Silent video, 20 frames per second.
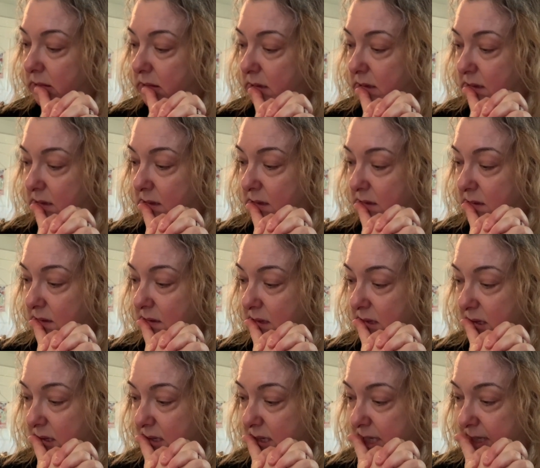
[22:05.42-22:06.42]

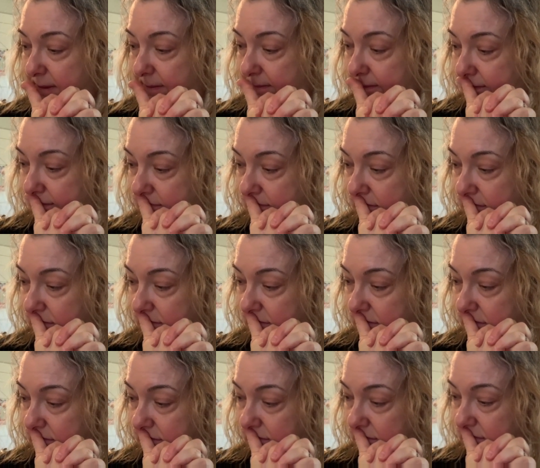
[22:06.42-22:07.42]
um,
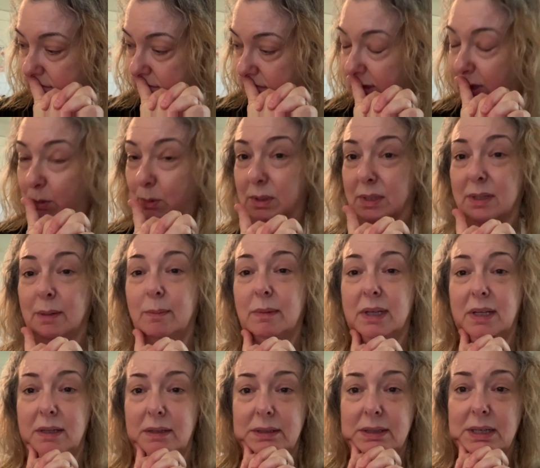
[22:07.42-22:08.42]
there was
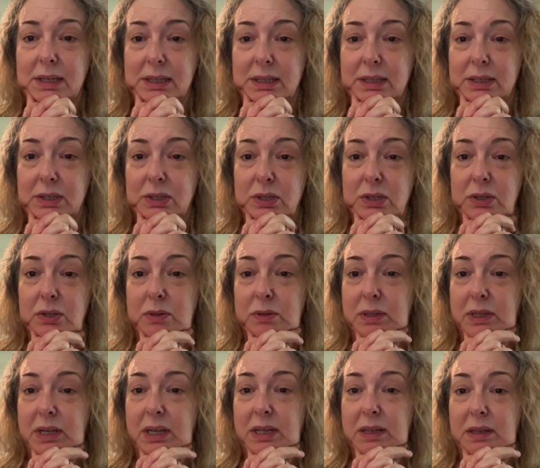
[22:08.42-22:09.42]
something else I needed to do and
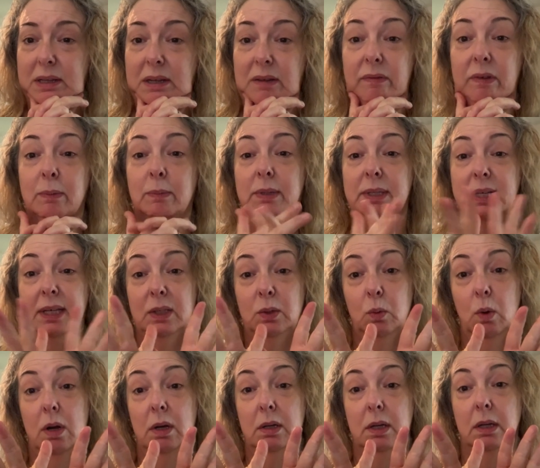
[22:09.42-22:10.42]
I can't think of it besides
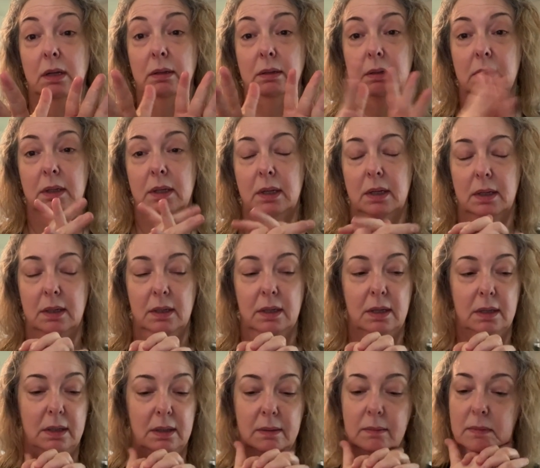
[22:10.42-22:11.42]
walking.
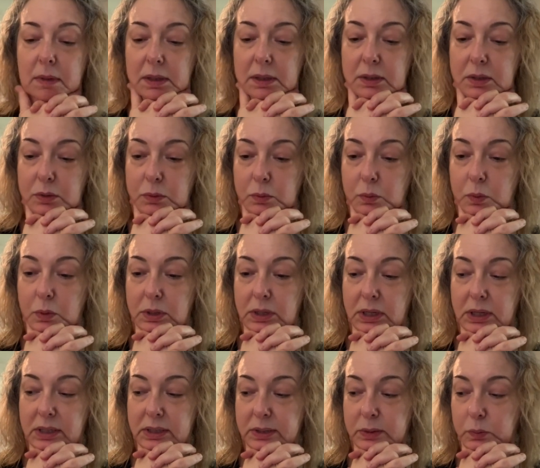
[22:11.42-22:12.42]
Um, I do want to
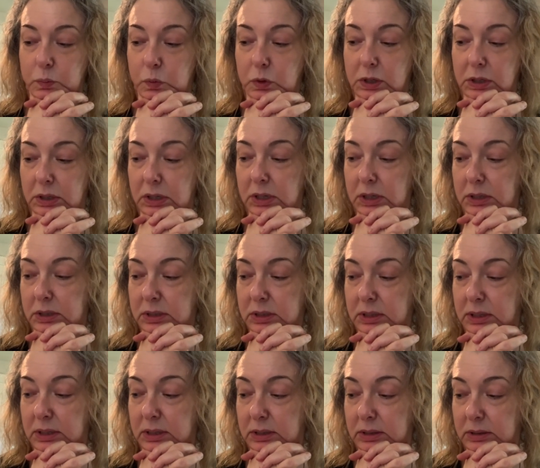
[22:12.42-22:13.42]
get some walking in
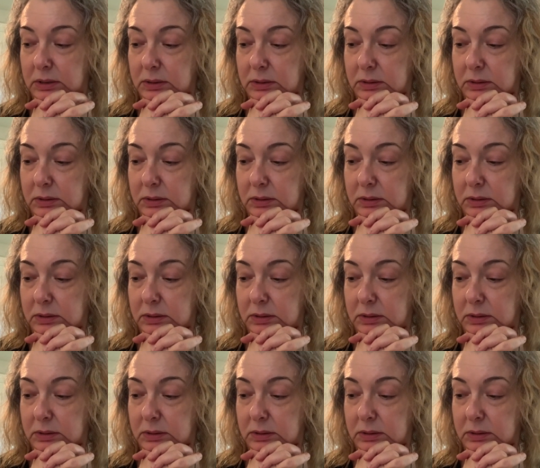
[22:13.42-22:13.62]
today.